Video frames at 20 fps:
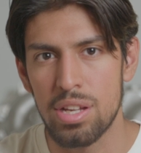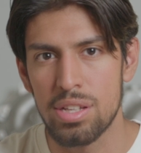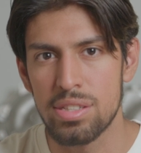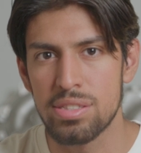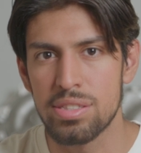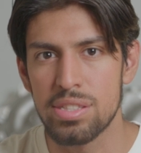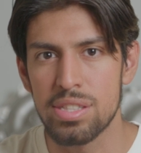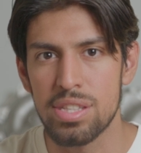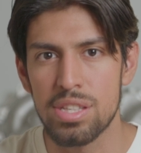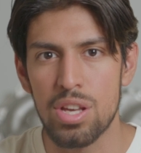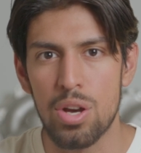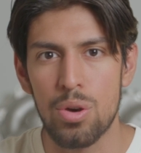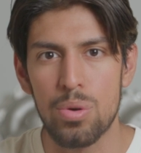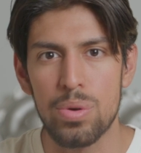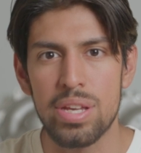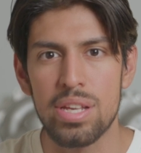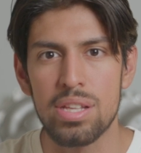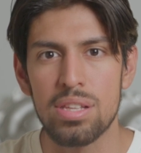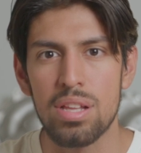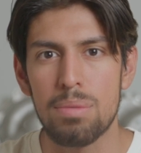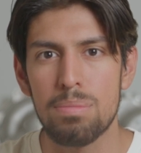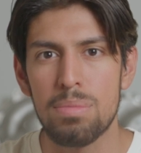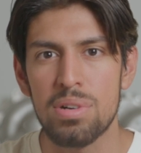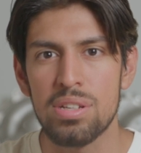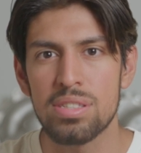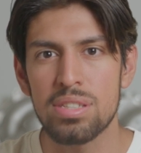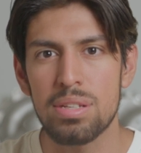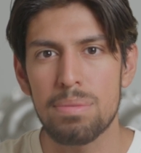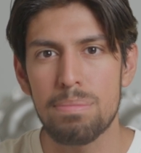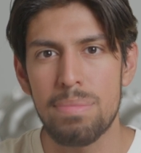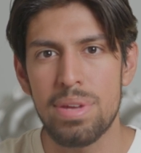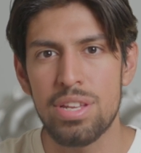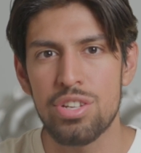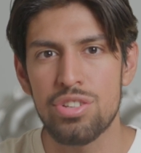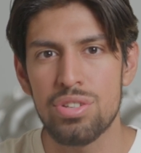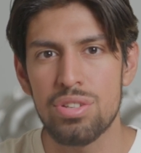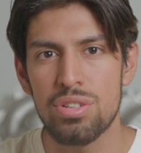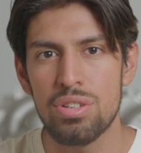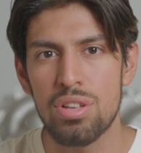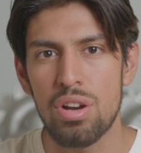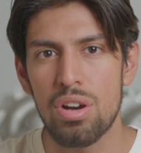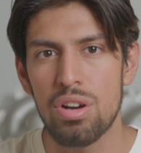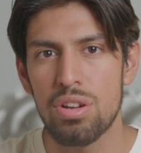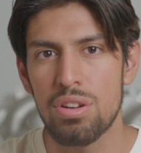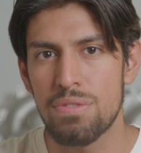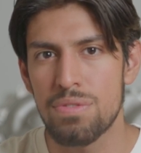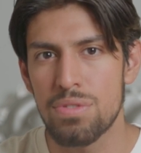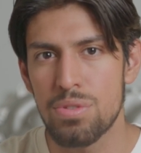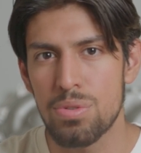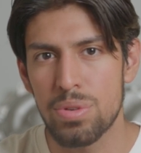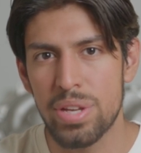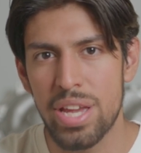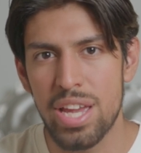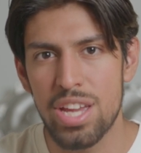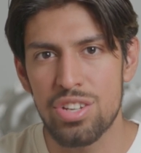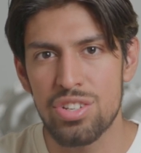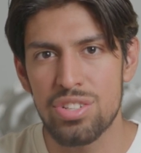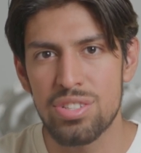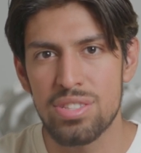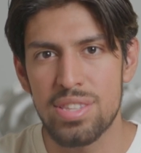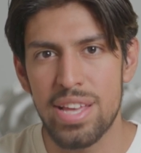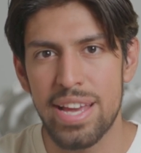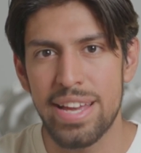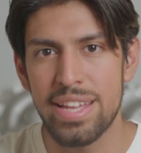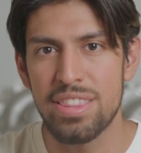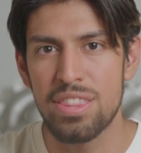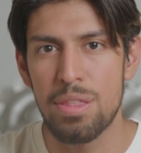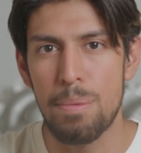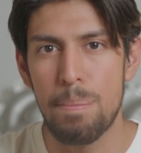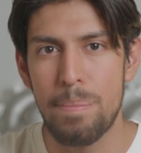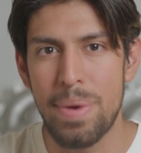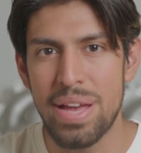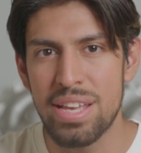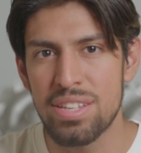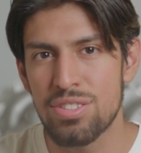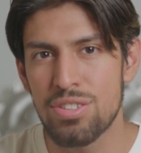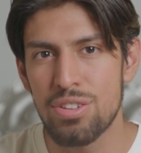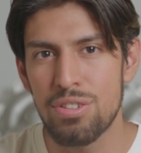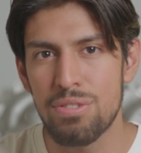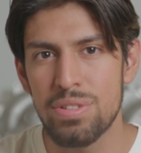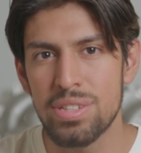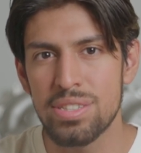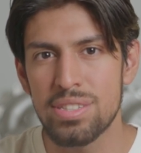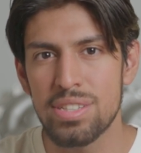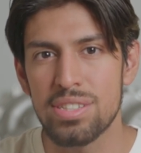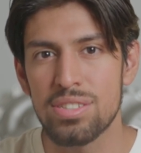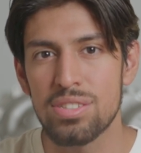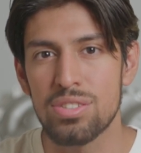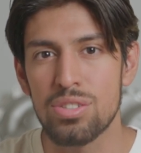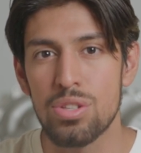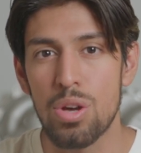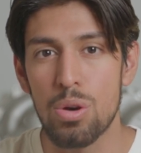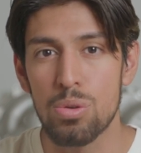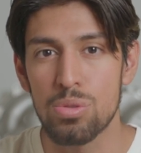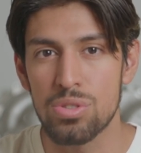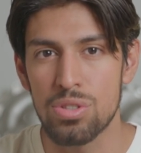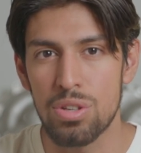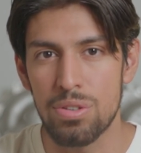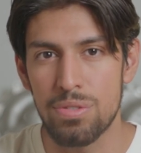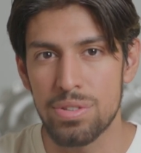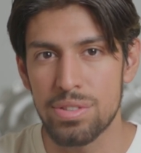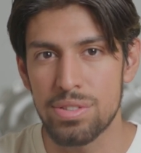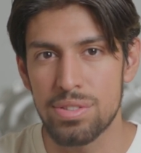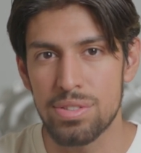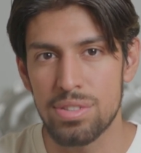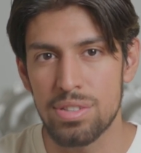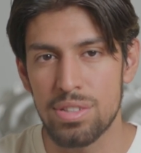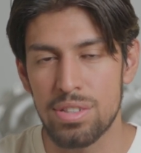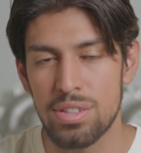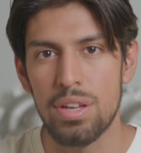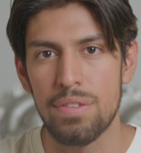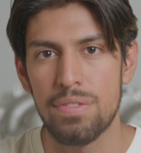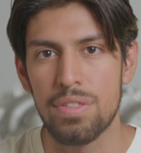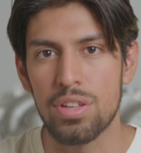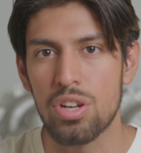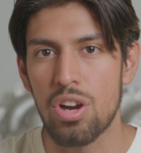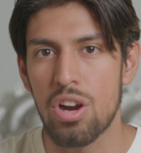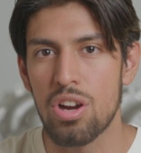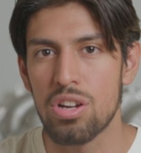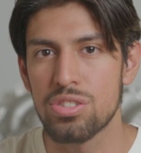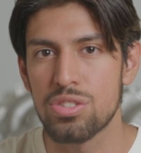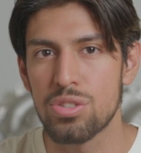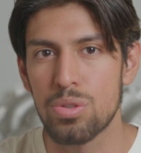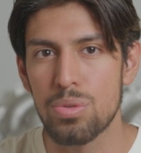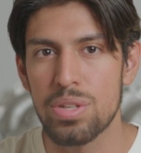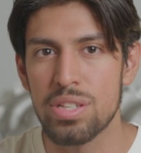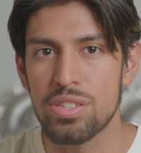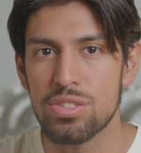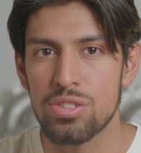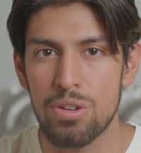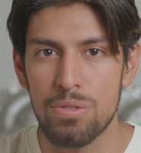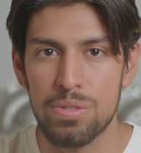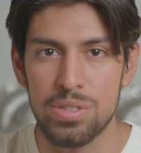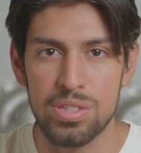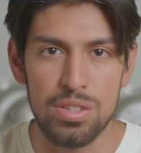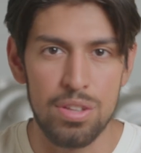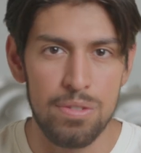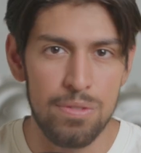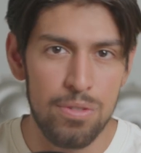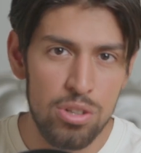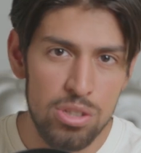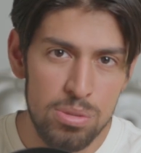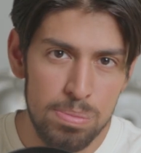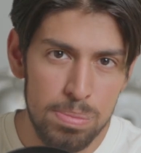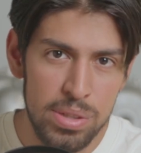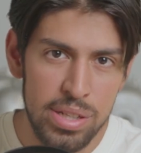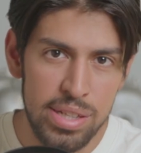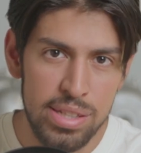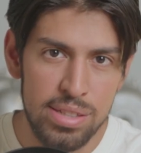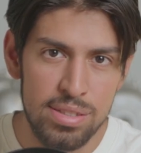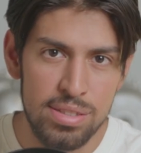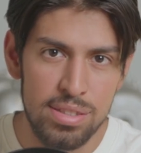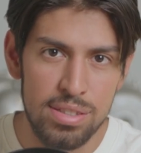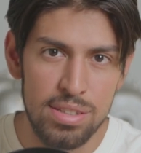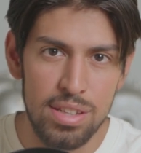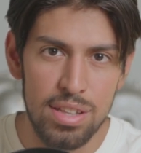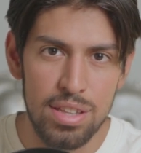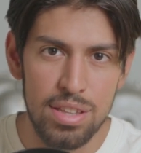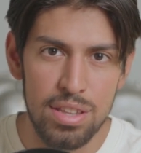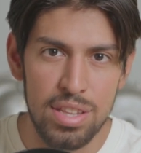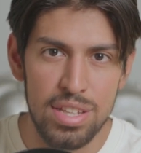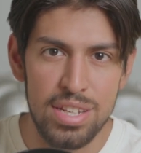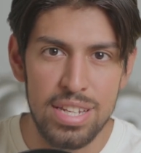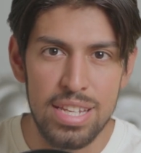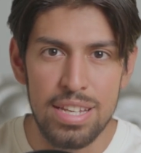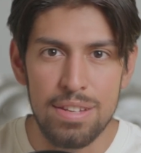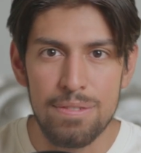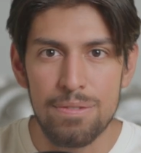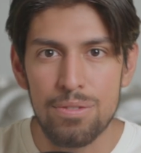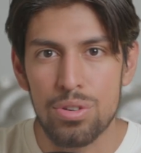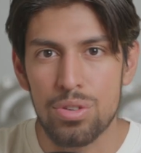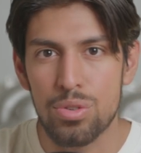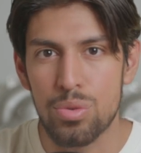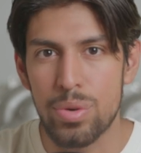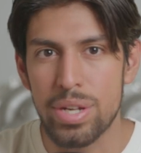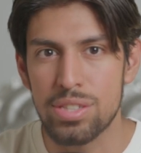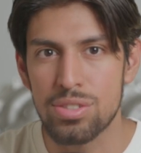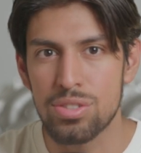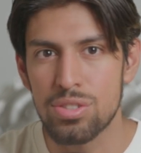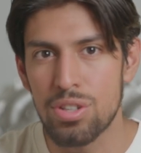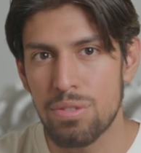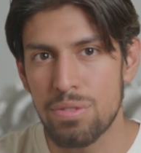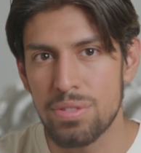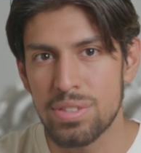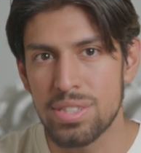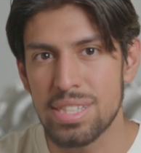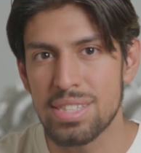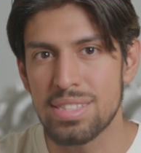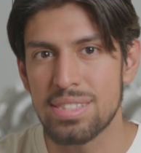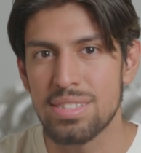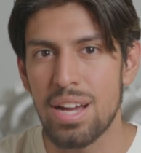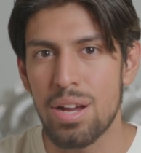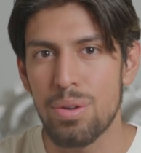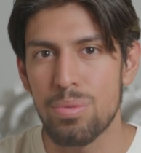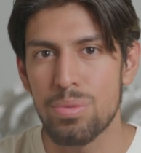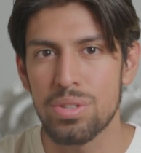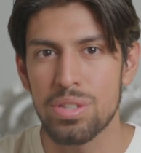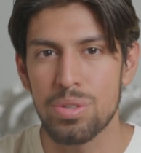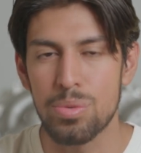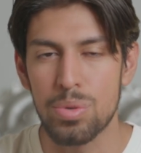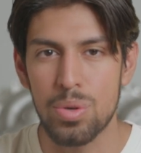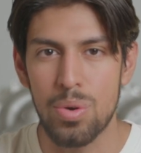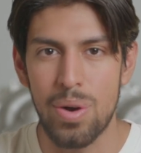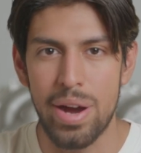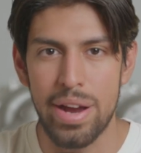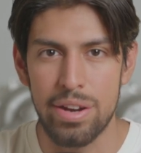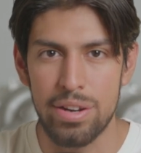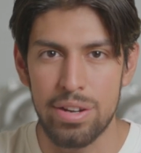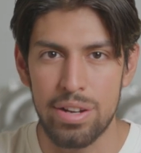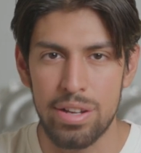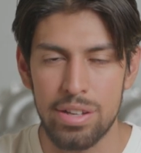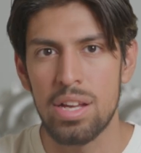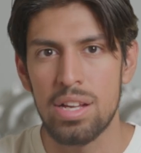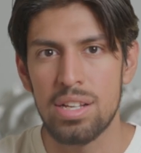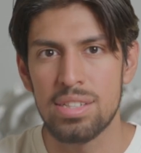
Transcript: C E O Elon Musk mentioned on a few occasions that the best service is no service. If the cars don't need service in the first place, the need for great service is not really required.